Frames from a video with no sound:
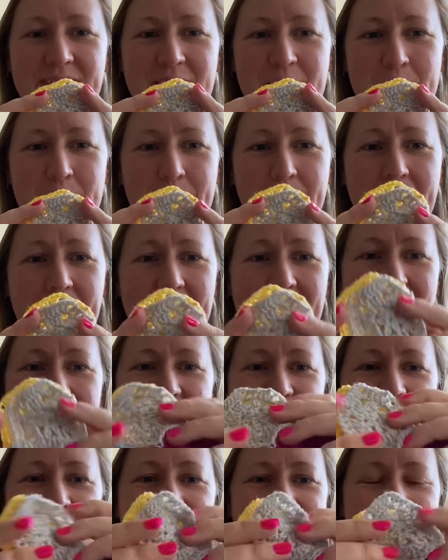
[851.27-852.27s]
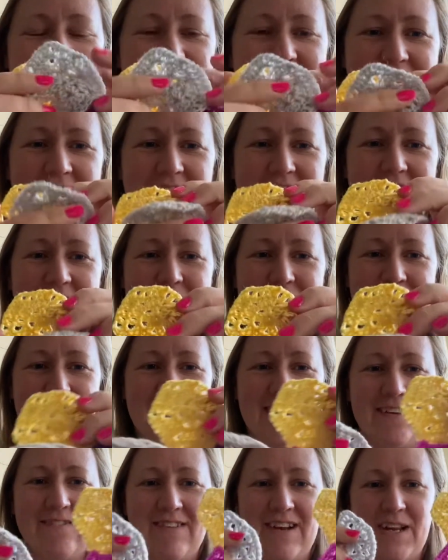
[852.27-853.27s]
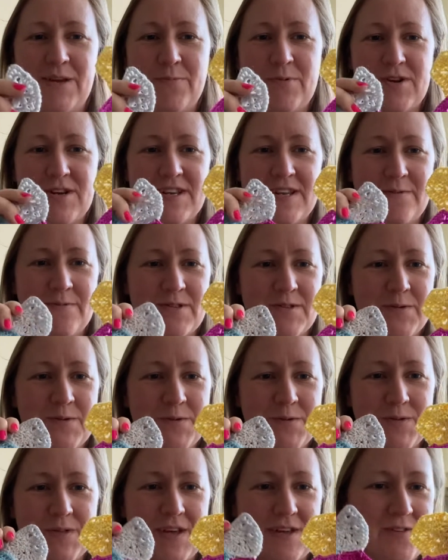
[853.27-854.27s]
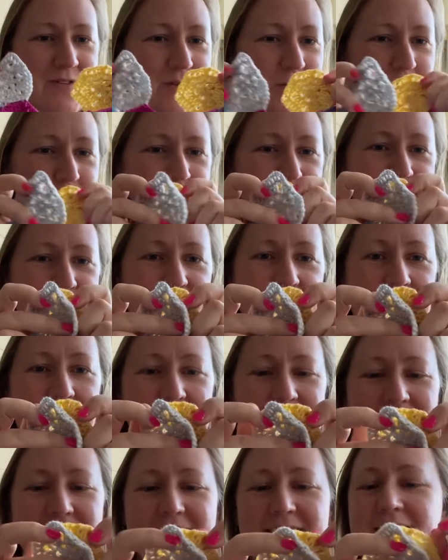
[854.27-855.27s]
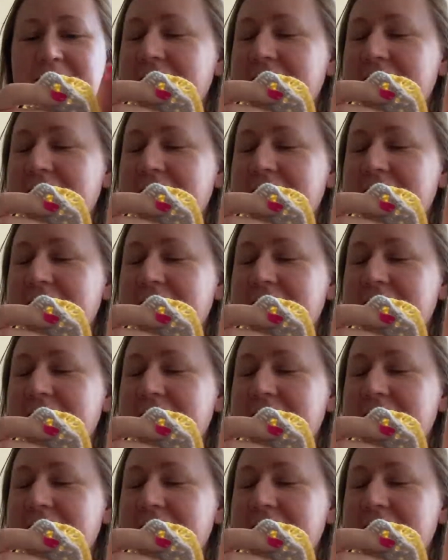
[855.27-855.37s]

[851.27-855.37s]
But I think this is going to look really, really pretty with all those gorgeous colours.